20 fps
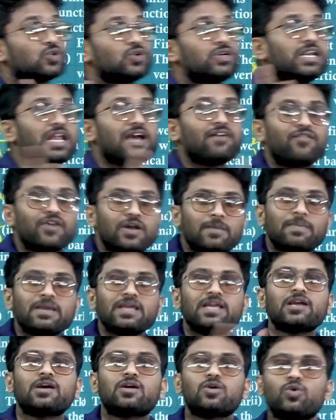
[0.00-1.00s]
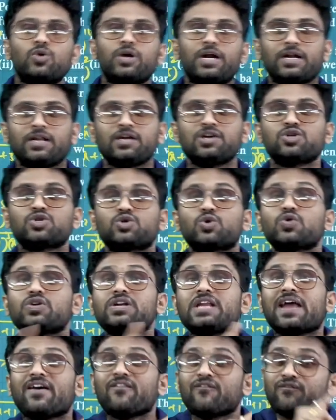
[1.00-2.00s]
should never be included
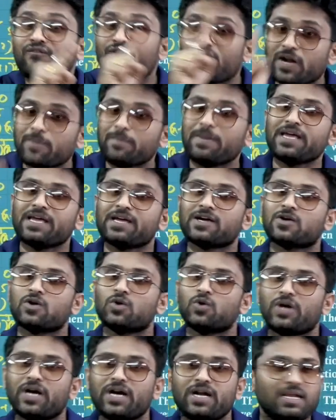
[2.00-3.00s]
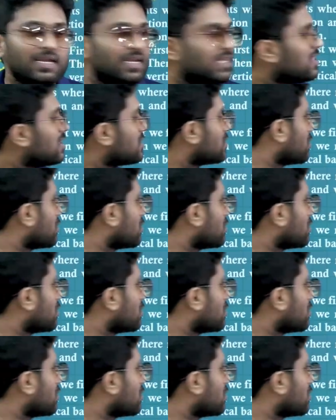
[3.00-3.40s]
should never be included in